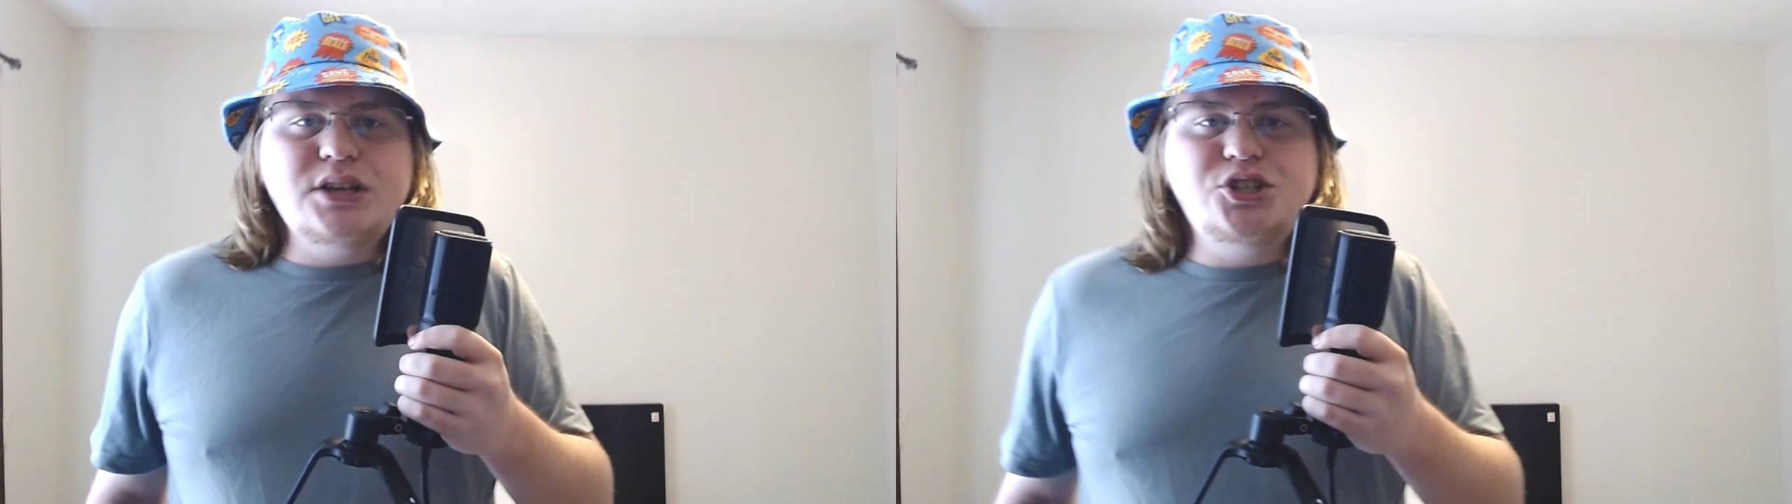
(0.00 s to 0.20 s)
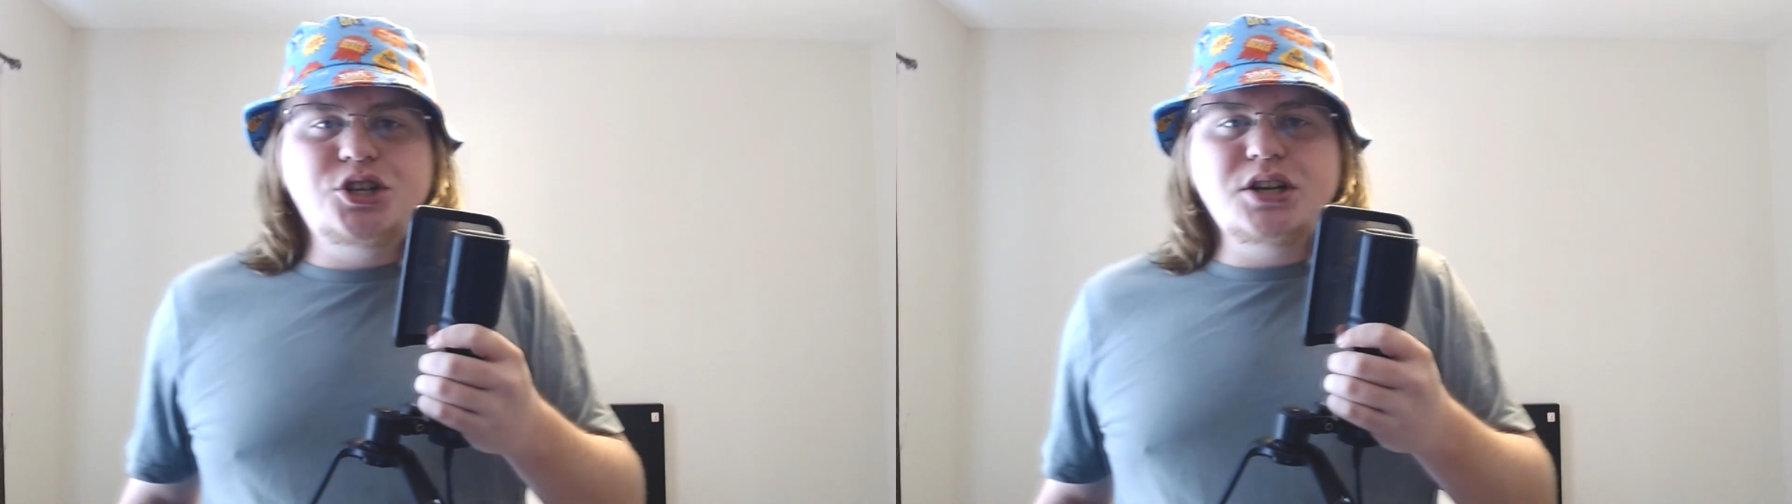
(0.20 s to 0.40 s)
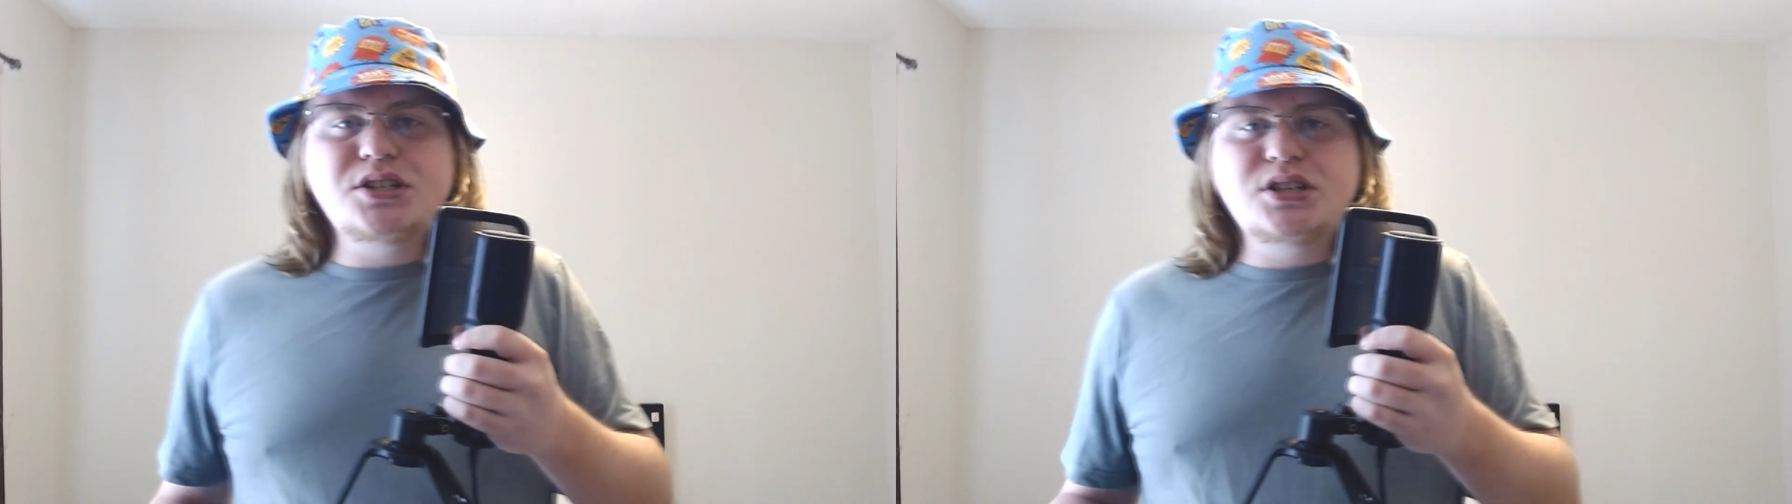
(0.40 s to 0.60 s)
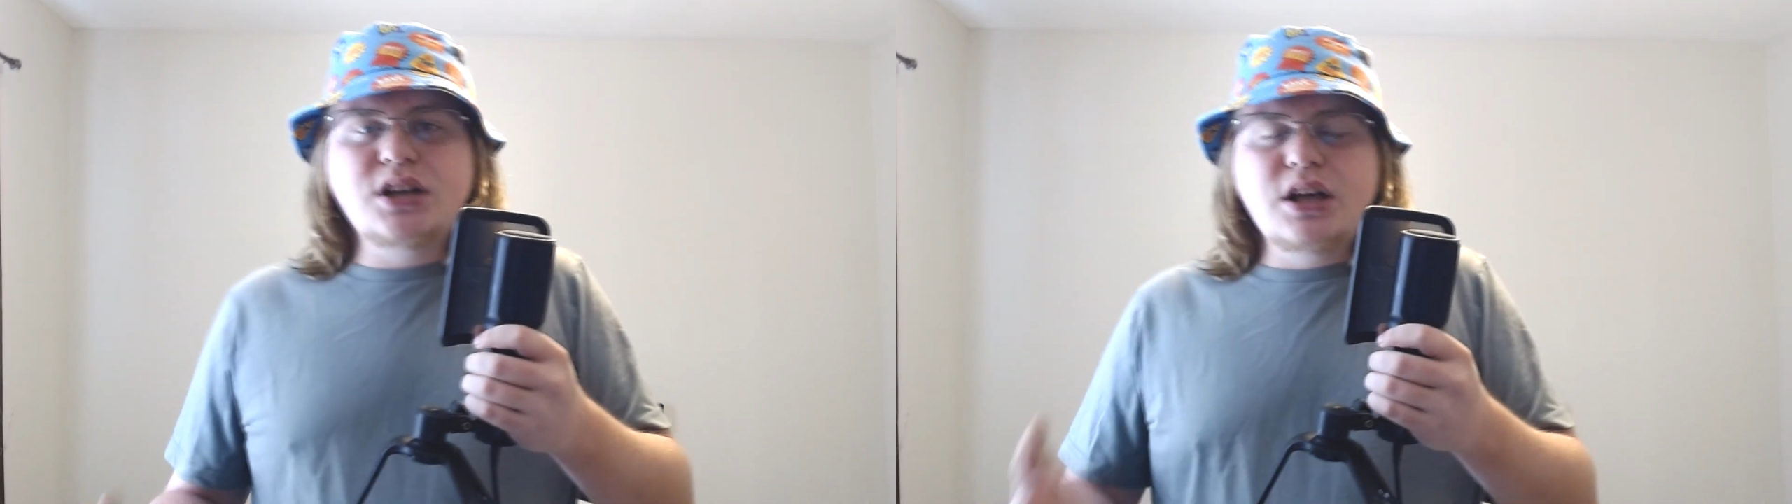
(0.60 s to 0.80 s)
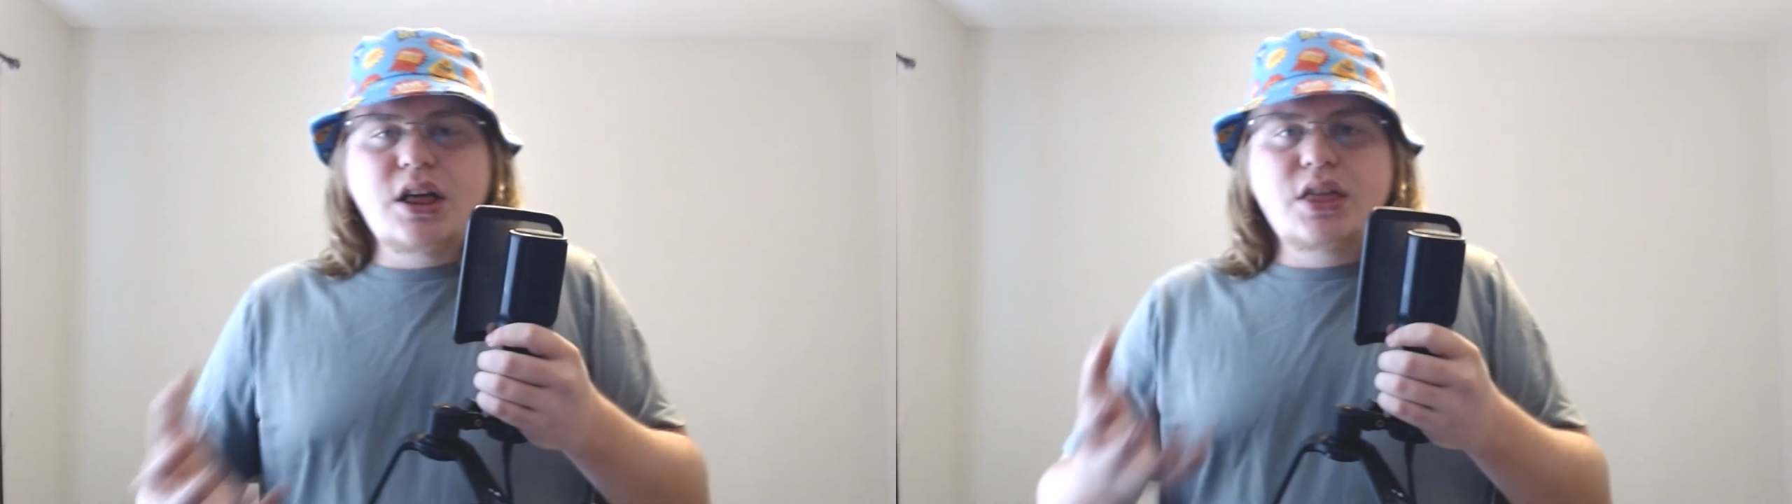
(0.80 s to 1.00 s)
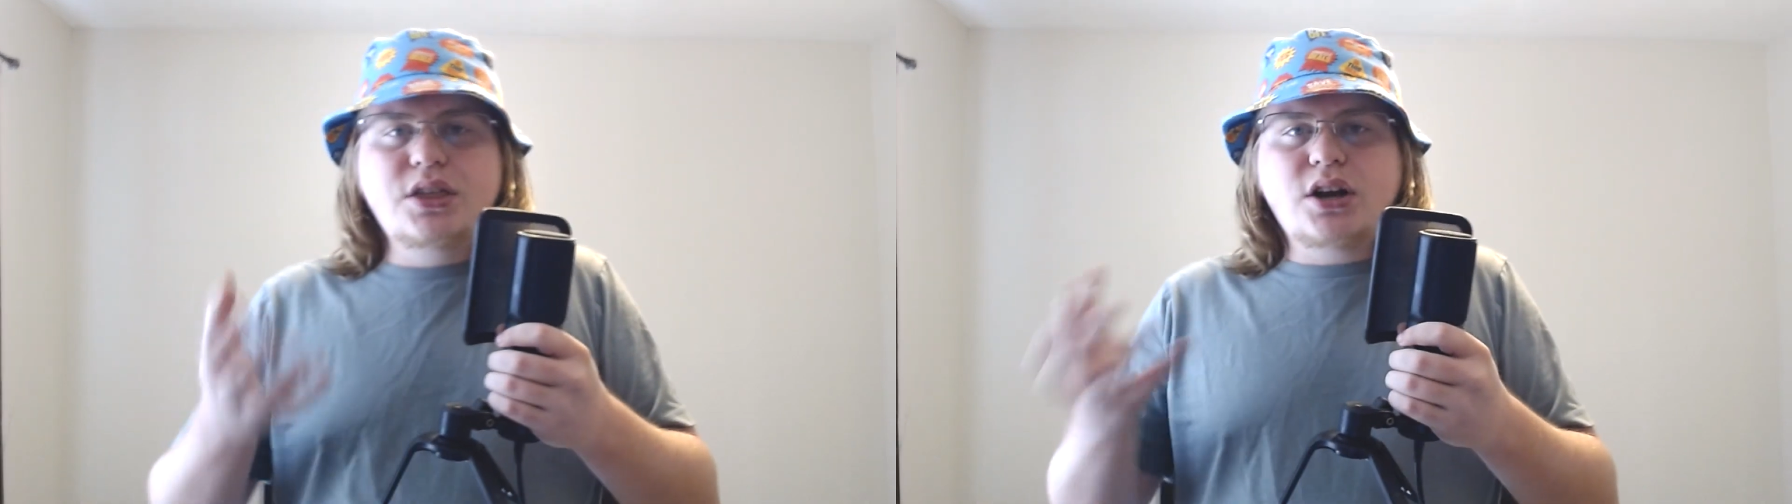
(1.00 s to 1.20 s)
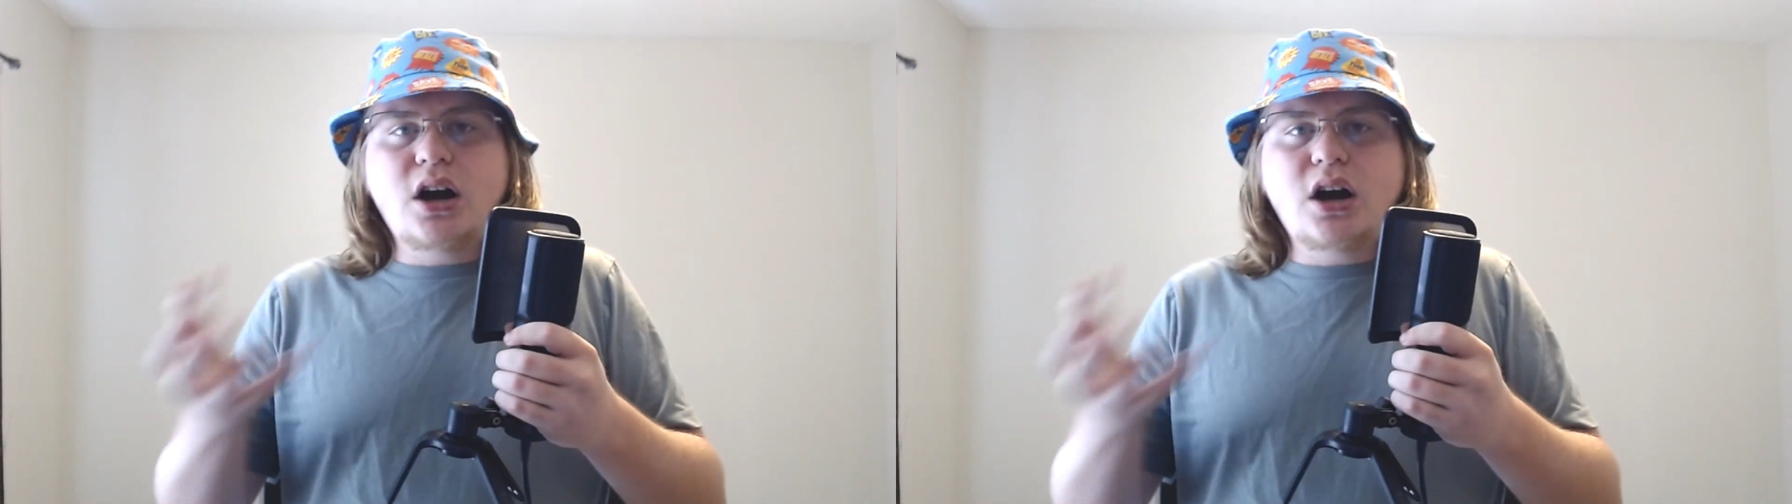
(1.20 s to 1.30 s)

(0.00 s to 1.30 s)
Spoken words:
It's just the